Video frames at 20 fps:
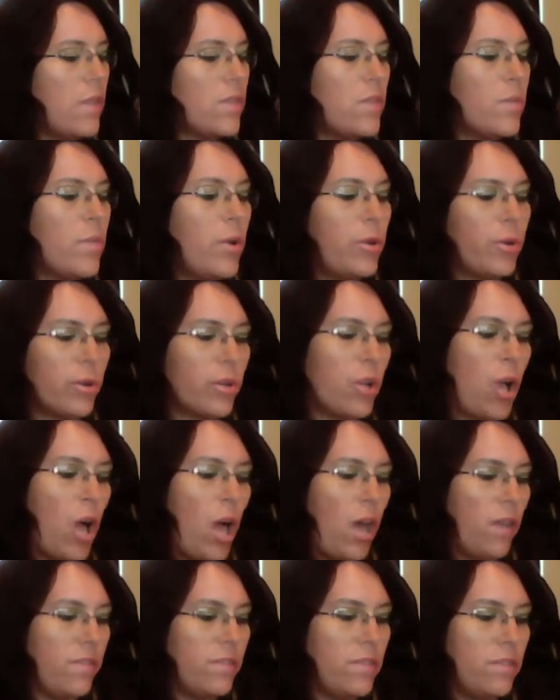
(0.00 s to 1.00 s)
The motor
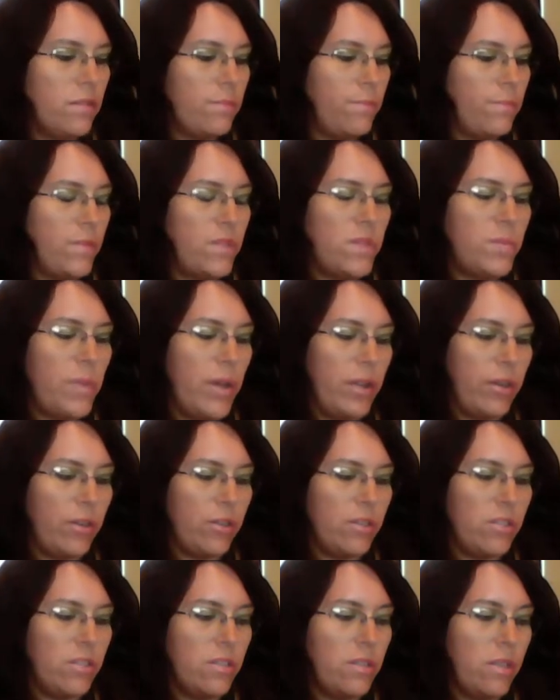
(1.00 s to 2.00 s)
coughs,
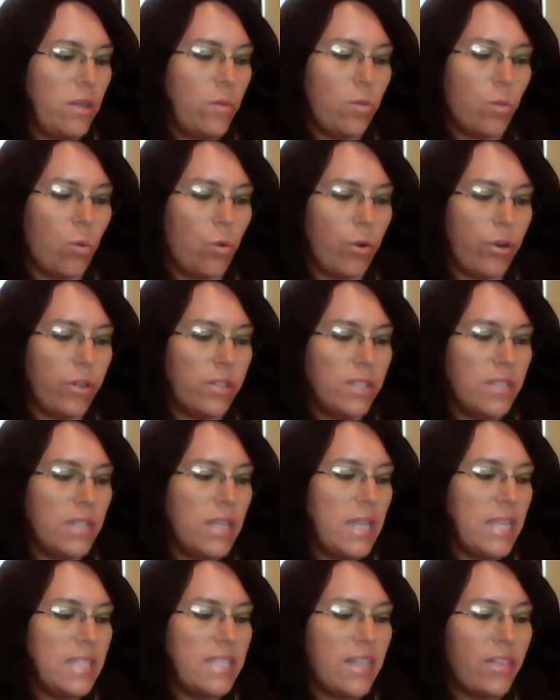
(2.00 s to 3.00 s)
sputters, and roars.
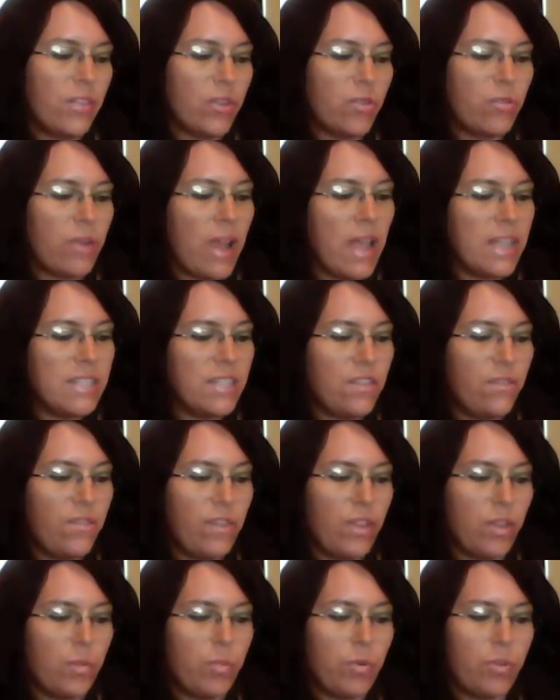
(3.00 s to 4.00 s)
Down the grassy
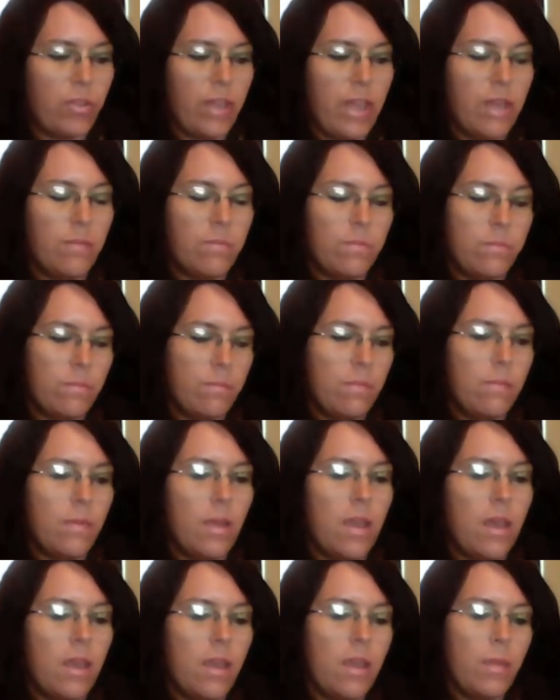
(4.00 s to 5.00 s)
field, Burlette
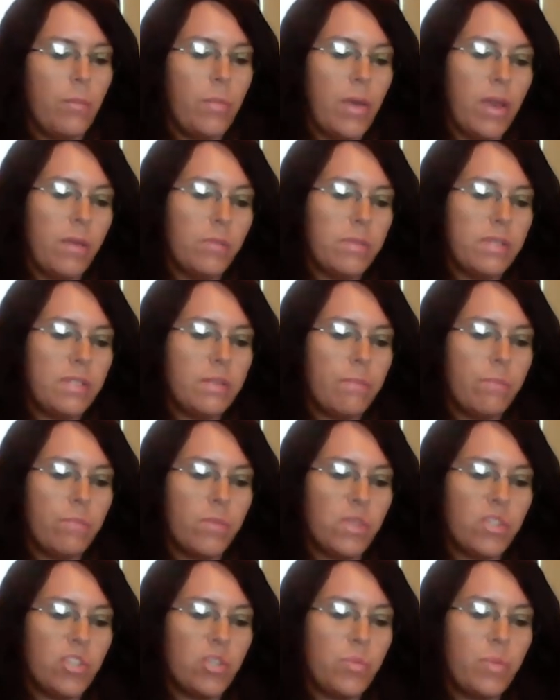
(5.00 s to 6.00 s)
bumps.
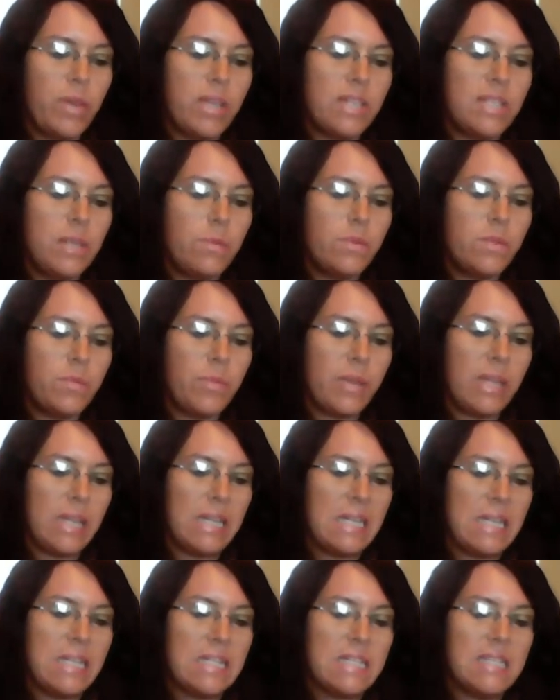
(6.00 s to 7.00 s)
She picks up
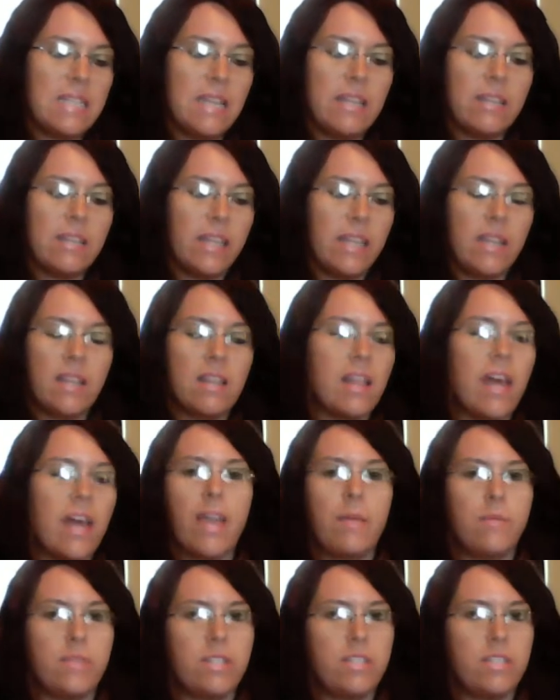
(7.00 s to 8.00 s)
speed and suddenly
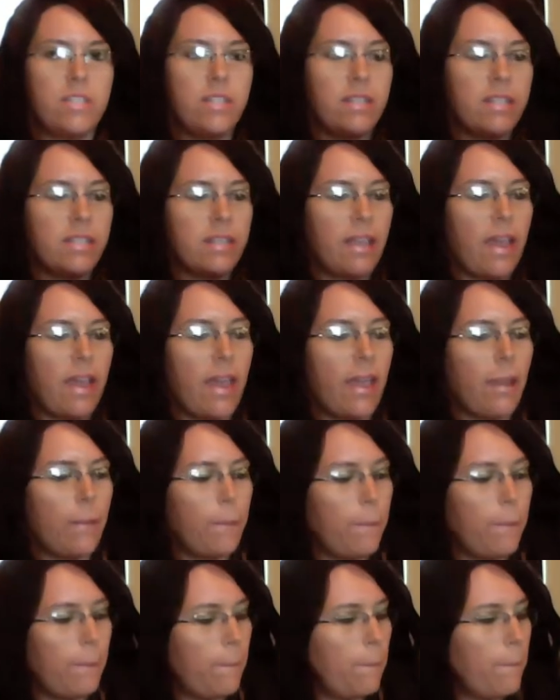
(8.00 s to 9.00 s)
climbs into the sky.
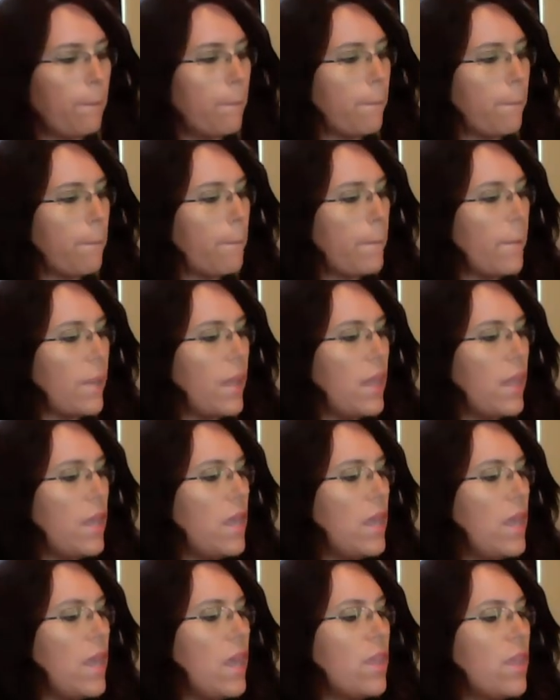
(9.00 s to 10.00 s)

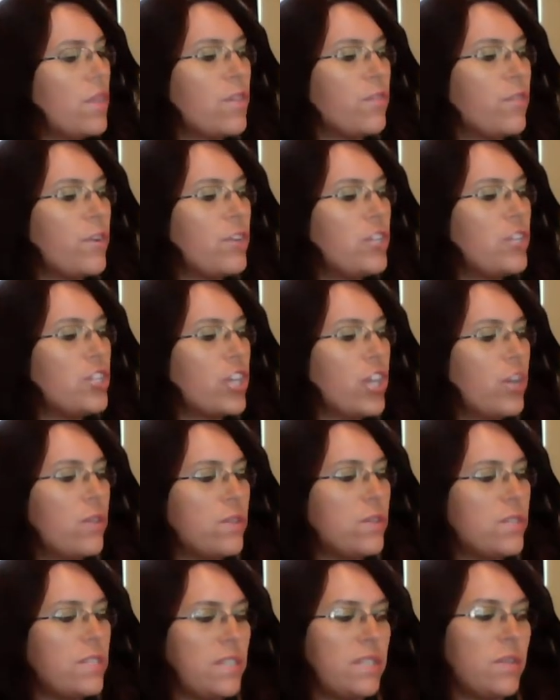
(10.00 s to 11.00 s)
The French
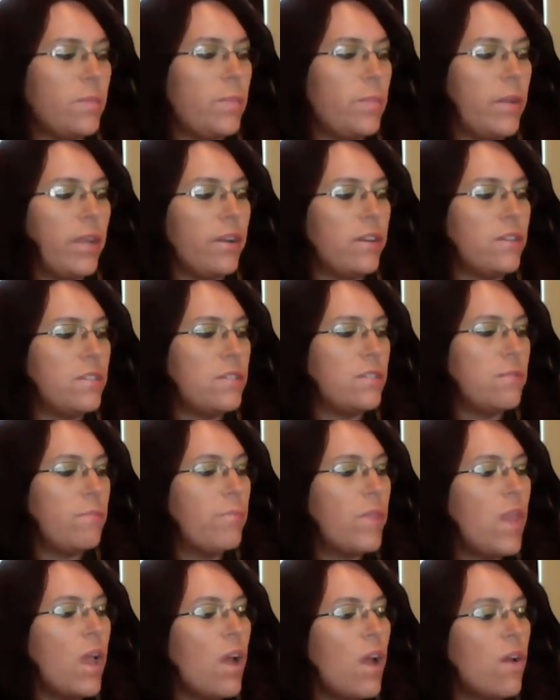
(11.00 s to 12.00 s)
coast disappears.
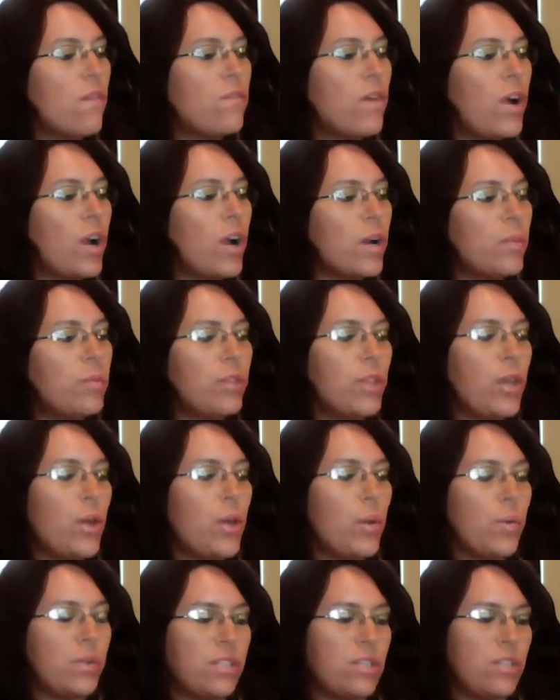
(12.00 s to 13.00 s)
Far
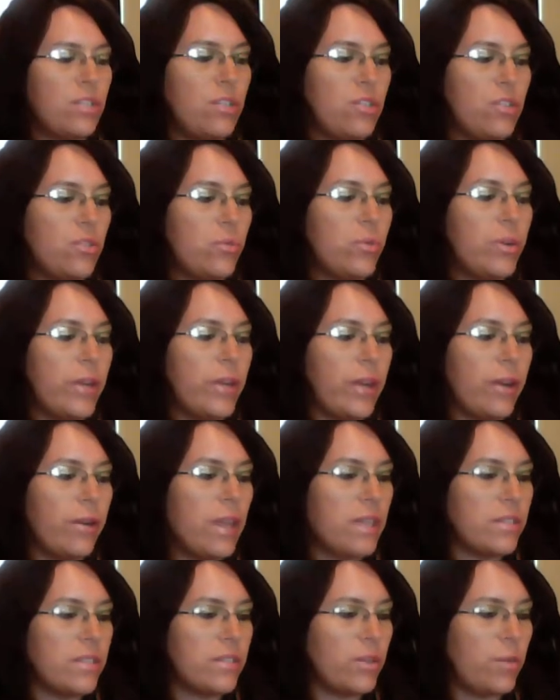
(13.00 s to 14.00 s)
below is destroyer
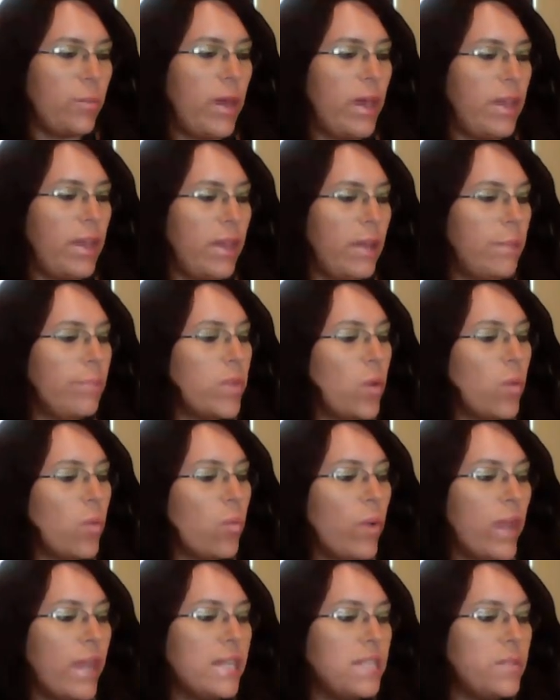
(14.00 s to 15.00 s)
Escopeta,
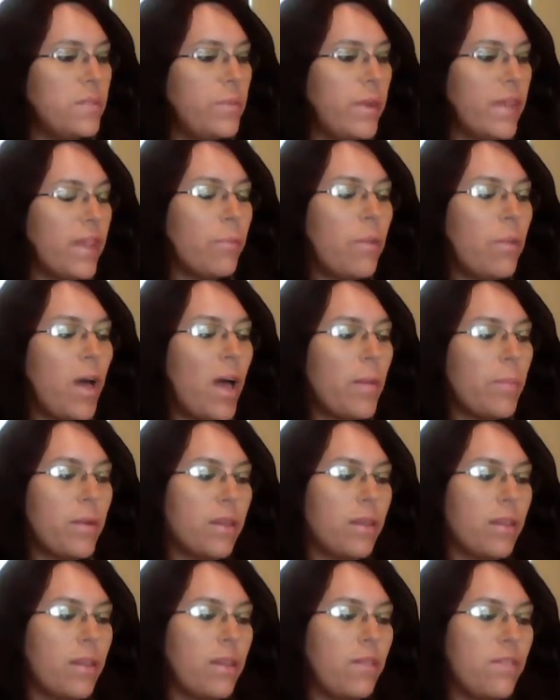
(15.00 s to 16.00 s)
waiting to pick up
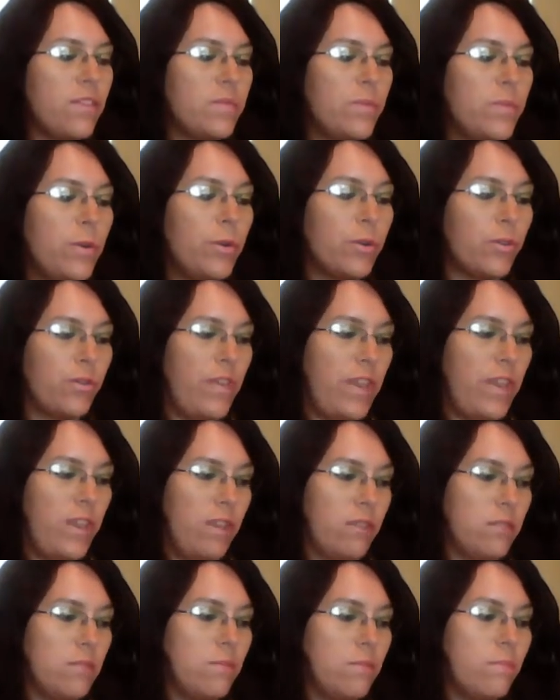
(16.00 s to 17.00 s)
Papa if his motor
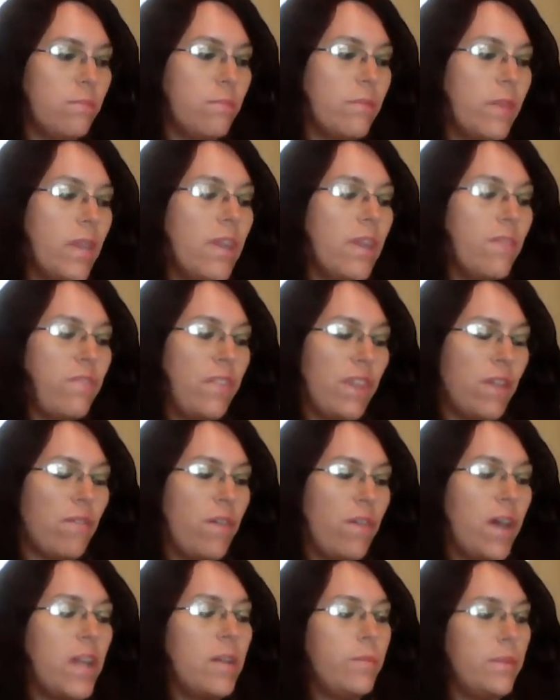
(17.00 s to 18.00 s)
fails, if it can
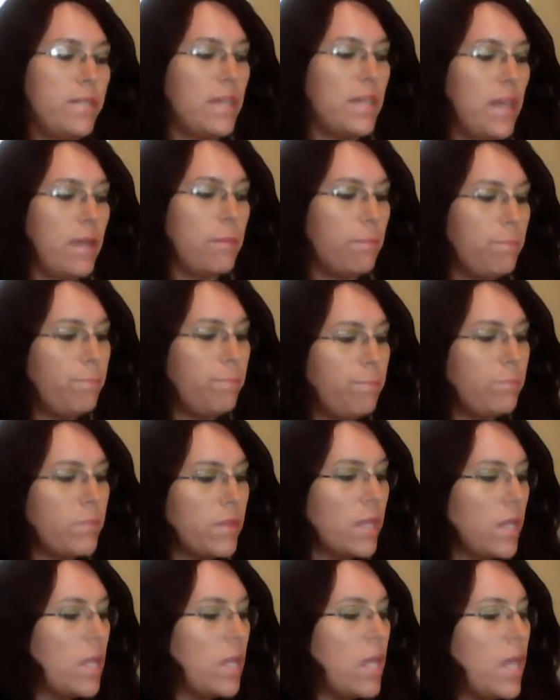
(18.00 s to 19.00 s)
find him in time.
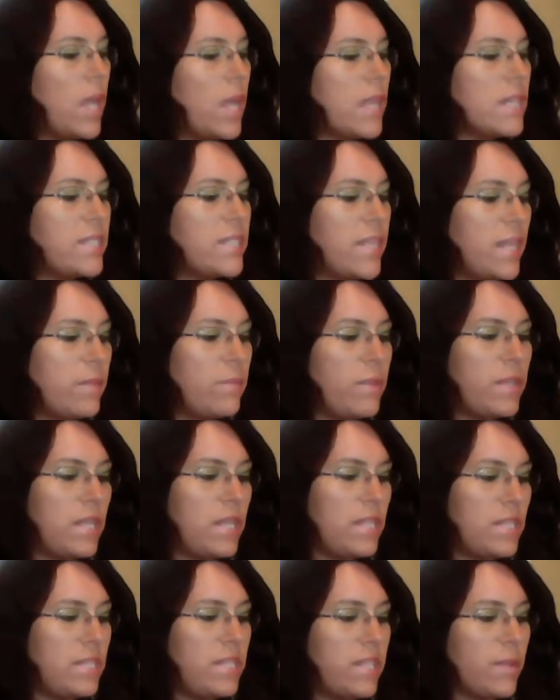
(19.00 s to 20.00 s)
10
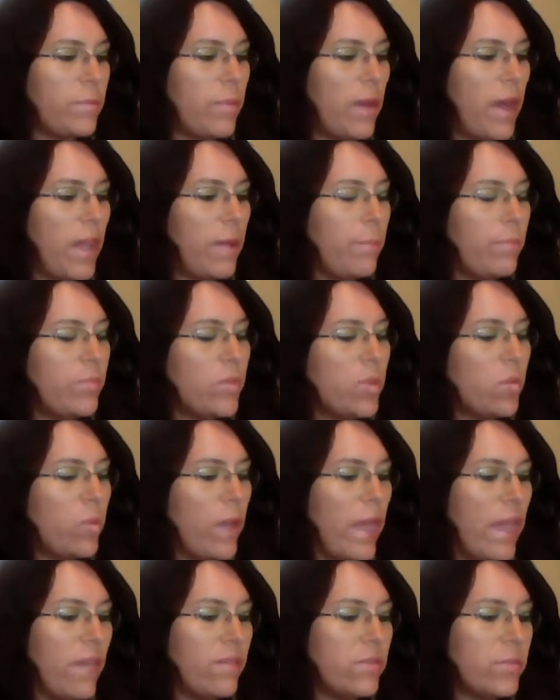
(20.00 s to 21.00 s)
minutes tick by. The
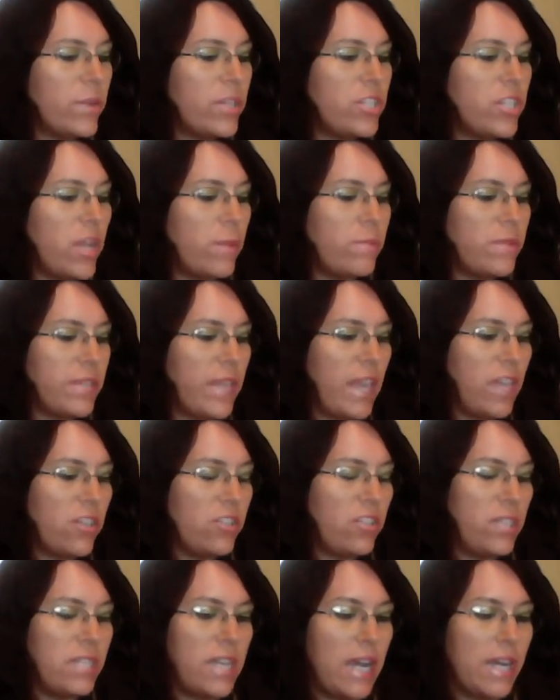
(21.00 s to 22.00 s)
waves reach up to
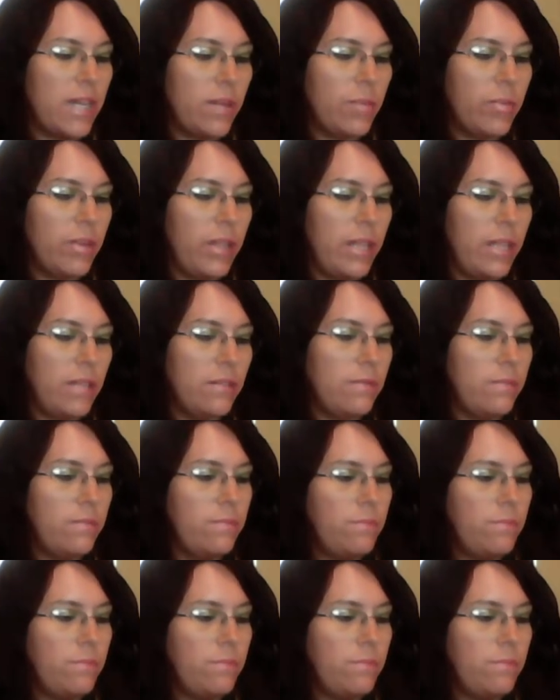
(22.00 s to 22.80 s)
catch the tiny plane.